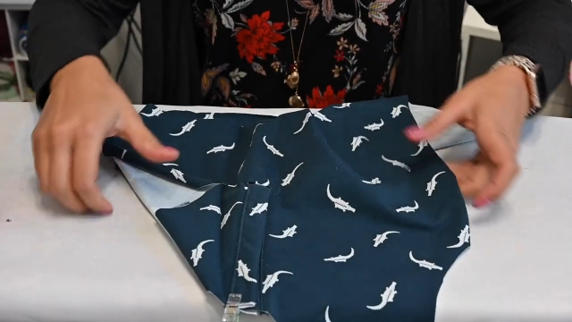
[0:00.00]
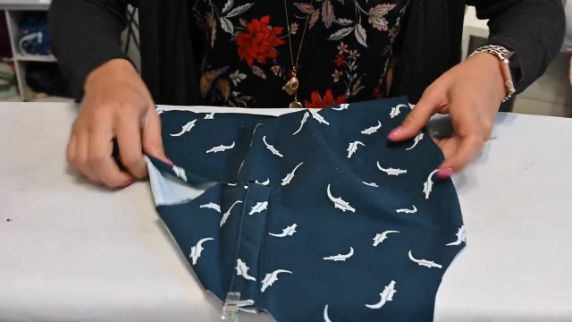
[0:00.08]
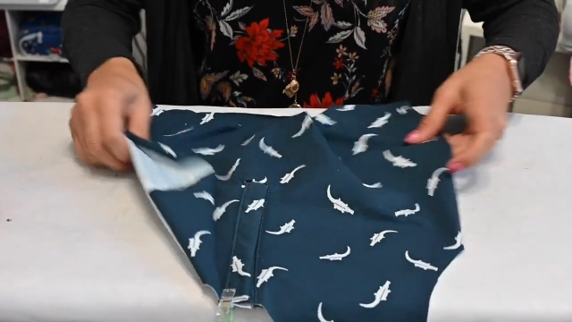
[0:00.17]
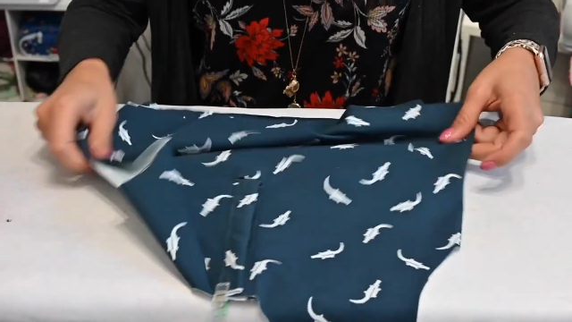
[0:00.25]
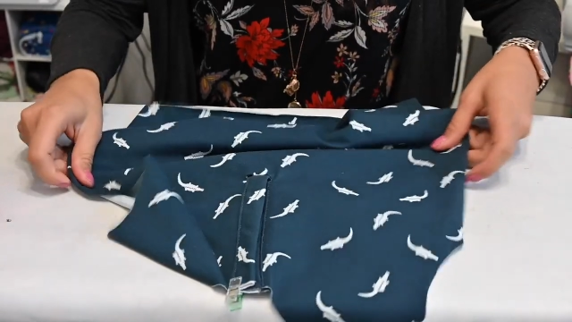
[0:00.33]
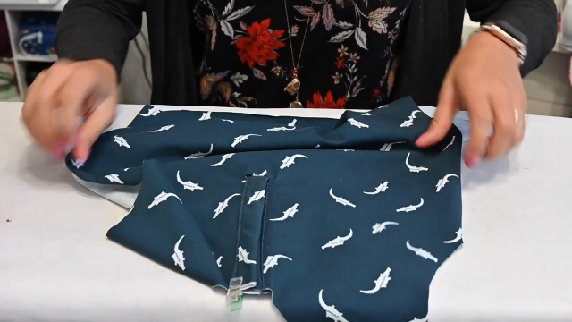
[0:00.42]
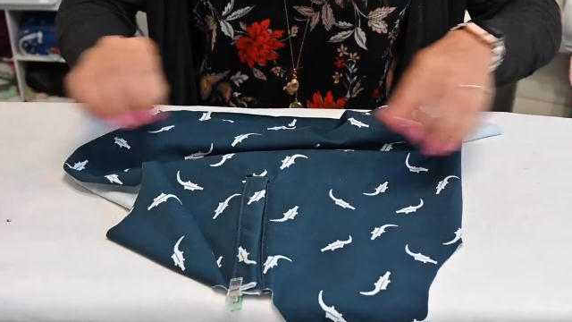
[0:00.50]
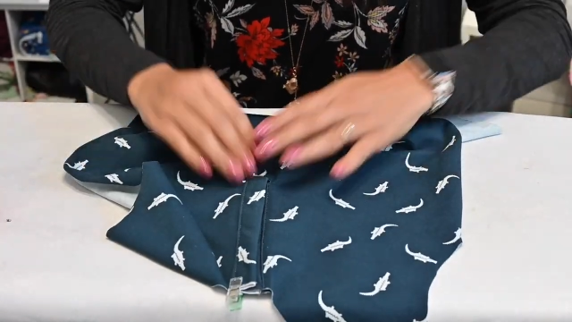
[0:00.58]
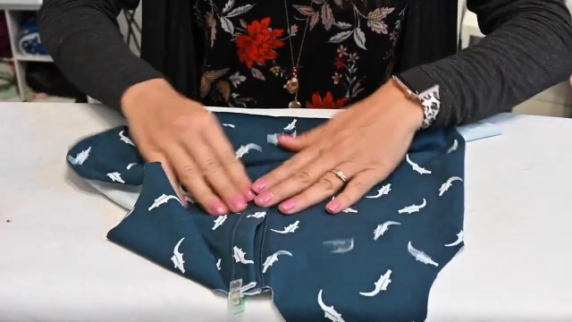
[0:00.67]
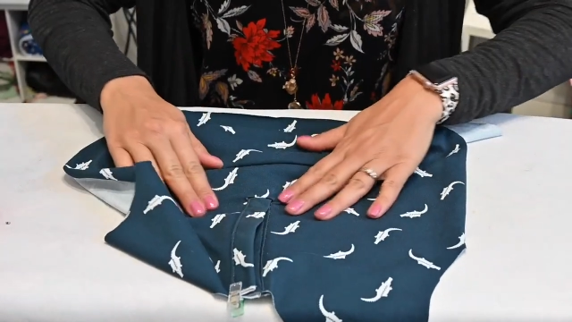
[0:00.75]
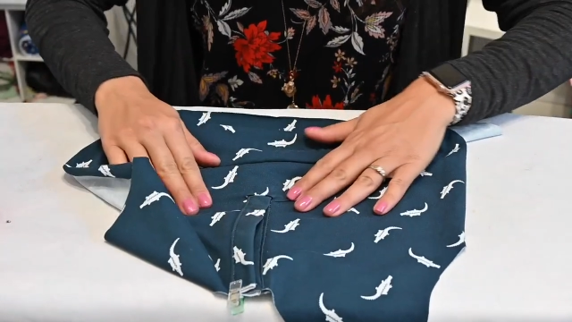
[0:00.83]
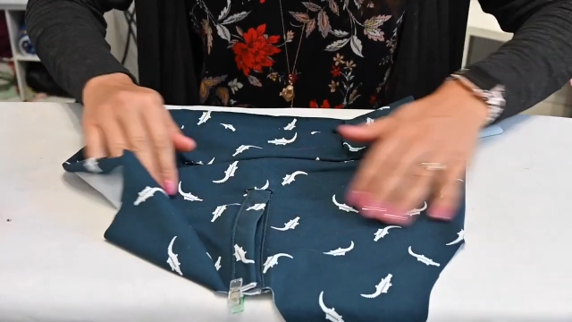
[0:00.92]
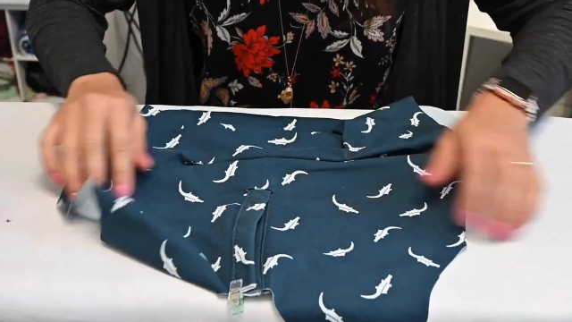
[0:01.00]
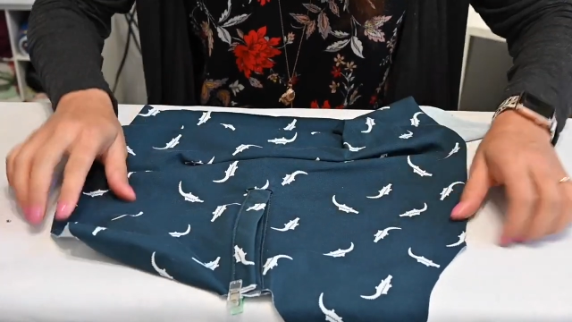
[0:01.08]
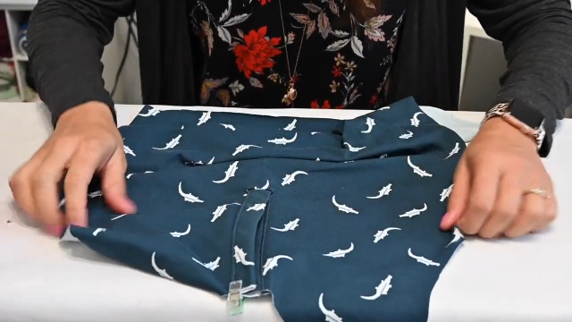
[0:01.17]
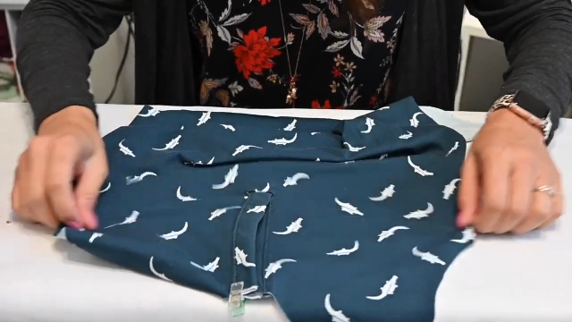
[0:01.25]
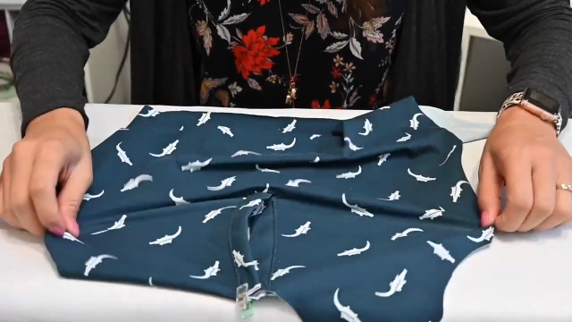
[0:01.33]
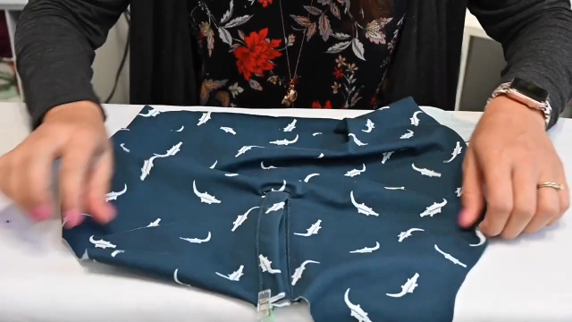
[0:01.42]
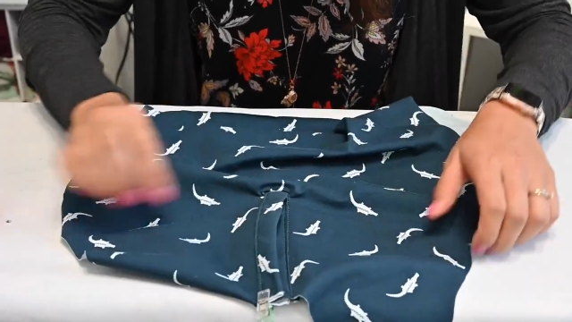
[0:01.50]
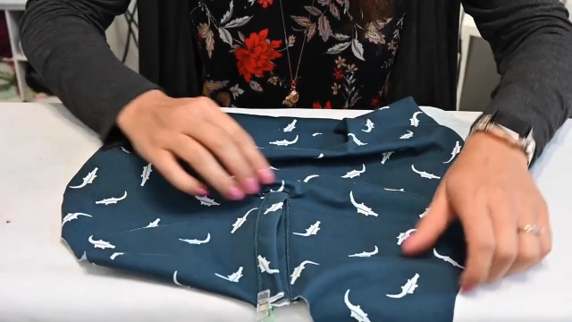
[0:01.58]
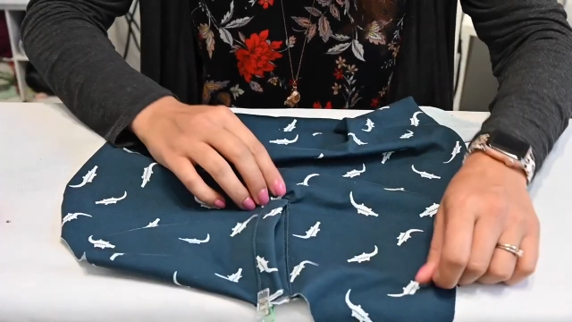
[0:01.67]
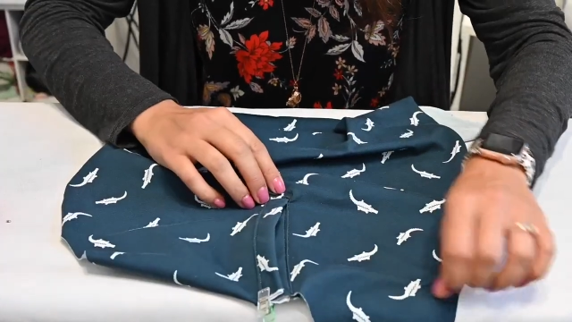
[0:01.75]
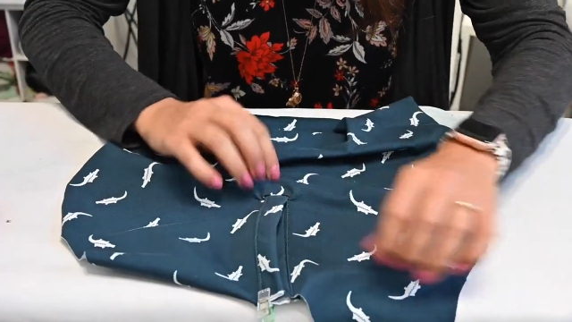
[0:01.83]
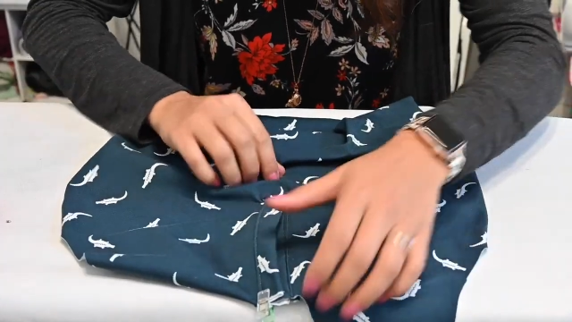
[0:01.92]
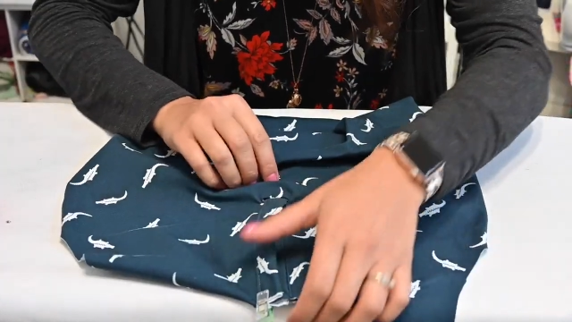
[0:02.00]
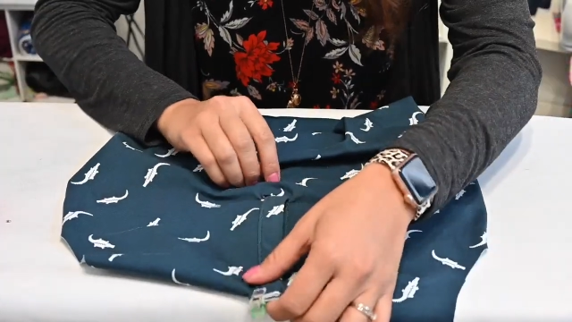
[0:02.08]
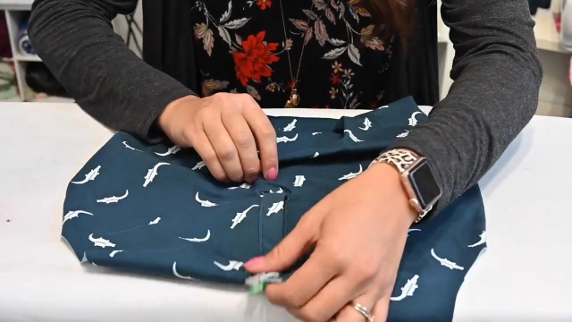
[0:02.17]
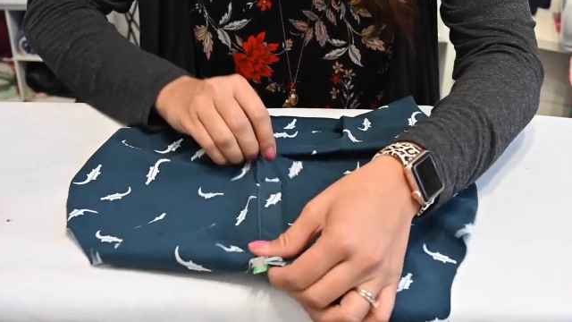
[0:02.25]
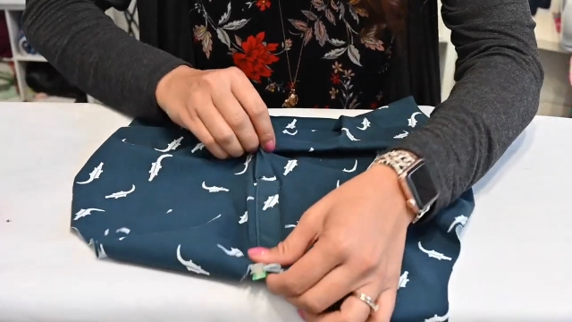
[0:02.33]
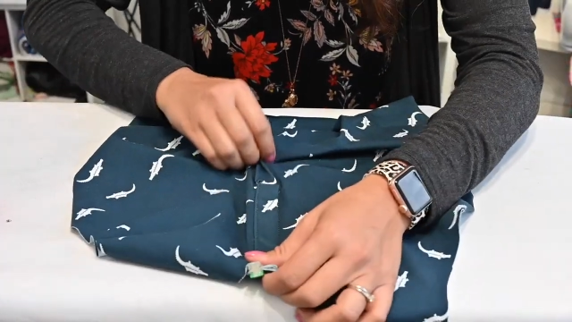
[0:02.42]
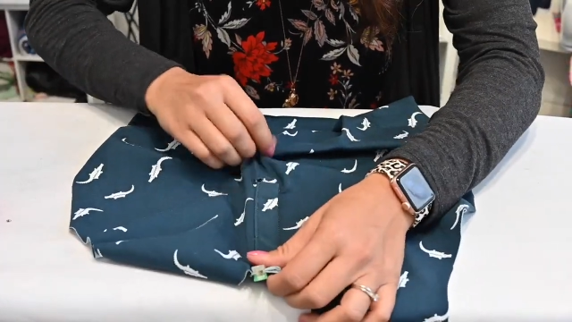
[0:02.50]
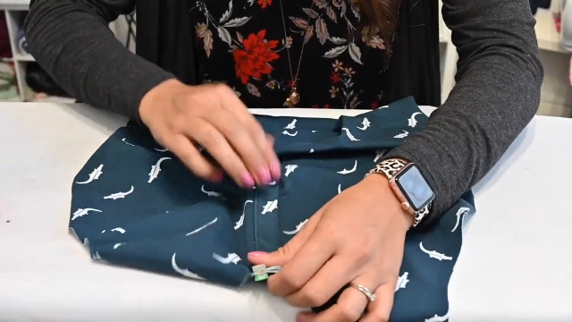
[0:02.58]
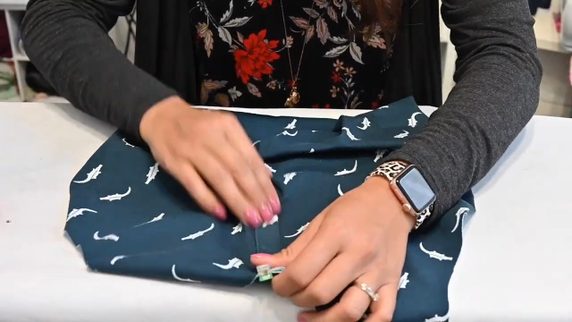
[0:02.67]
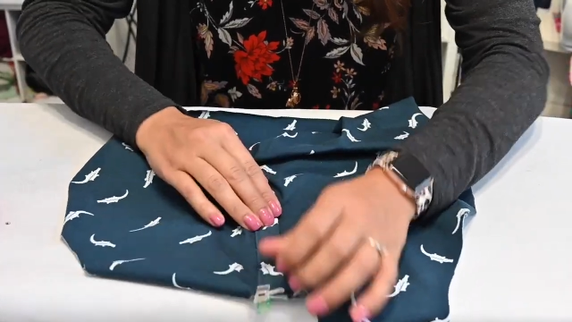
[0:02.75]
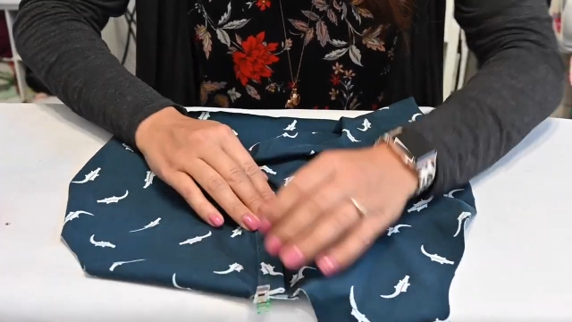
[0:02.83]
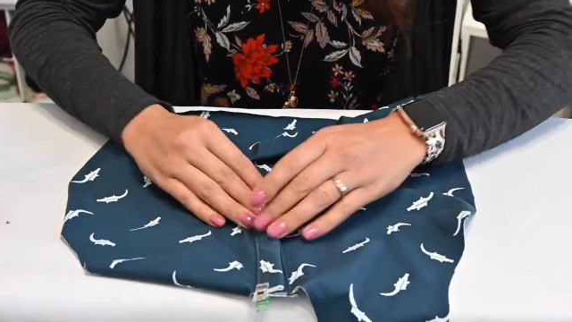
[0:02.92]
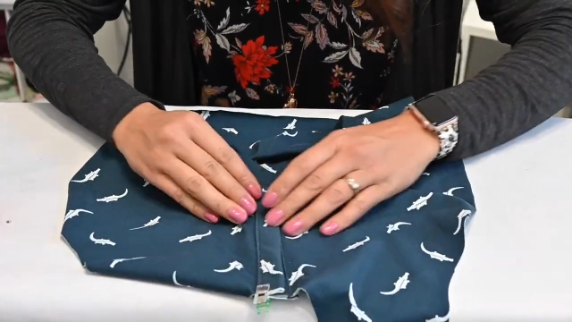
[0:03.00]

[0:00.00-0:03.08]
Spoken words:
[unreadable: no face in view]